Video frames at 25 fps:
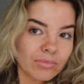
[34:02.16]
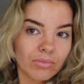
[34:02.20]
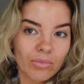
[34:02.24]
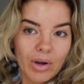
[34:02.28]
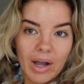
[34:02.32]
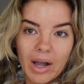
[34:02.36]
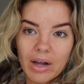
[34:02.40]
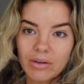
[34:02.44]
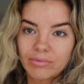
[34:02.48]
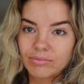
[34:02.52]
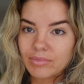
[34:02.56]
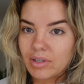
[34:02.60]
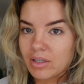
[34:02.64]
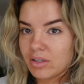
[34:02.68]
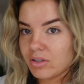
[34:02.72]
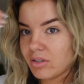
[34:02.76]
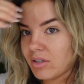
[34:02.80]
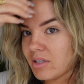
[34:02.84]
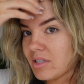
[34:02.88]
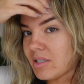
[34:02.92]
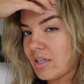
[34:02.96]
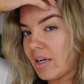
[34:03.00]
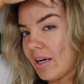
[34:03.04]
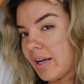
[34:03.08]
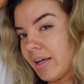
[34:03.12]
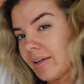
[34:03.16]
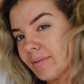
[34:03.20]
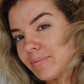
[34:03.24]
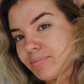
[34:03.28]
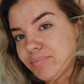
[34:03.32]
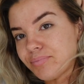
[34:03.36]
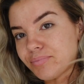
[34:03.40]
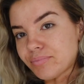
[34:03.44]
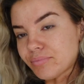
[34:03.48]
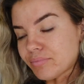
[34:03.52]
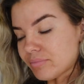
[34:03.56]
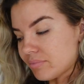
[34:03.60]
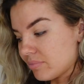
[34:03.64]
Wow, I look stunning.
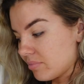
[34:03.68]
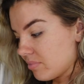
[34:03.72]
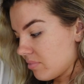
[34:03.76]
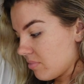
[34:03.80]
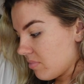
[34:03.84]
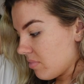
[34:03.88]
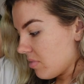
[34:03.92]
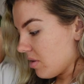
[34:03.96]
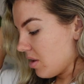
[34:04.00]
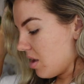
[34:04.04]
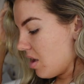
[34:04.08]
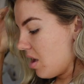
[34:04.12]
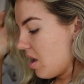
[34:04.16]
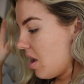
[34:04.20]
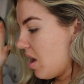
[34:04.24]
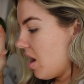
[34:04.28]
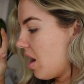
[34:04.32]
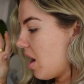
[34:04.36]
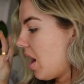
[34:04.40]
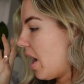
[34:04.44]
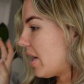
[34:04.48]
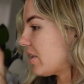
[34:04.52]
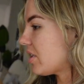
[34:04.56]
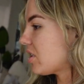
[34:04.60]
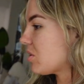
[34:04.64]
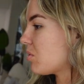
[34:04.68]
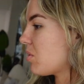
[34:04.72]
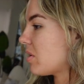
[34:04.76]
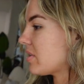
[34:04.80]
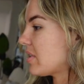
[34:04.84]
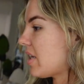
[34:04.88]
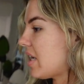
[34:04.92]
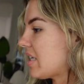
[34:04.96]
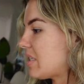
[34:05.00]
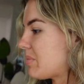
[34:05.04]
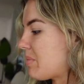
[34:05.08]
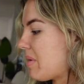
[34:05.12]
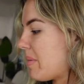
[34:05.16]
I just walked
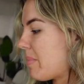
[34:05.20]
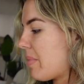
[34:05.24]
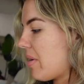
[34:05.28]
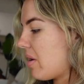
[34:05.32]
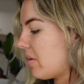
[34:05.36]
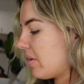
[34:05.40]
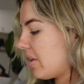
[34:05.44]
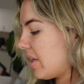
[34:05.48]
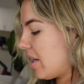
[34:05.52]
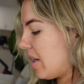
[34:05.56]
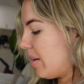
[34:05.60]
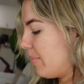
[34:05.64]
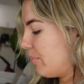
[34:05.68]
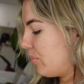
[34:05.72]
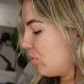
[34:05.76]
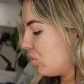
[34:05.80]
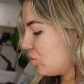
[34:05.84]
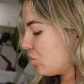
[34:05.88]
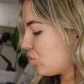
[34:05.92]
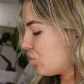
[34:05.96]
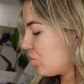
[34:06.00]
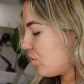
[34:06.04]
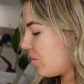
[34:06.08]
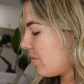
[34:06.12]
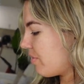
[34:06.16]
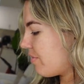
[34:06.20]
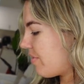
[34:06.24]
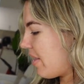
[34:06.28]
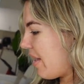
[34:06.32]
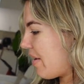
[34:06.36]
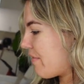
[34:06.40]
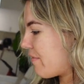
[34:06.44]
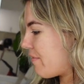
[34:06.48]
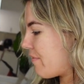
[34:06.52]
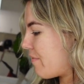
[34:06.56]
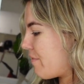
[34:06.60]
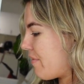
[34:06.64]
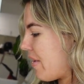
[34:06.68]
out to my balcony. I'm not sure if
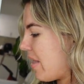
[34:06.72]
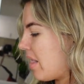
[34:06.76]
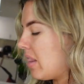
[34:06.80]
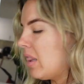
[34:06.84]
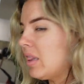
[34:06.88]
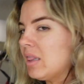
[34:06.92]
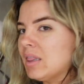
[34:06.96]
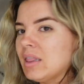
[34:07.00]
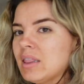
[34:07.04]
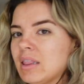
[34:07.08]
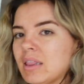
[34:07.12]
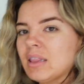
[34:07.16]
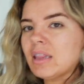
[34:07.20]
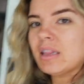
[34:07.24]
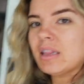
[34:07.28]
that fell,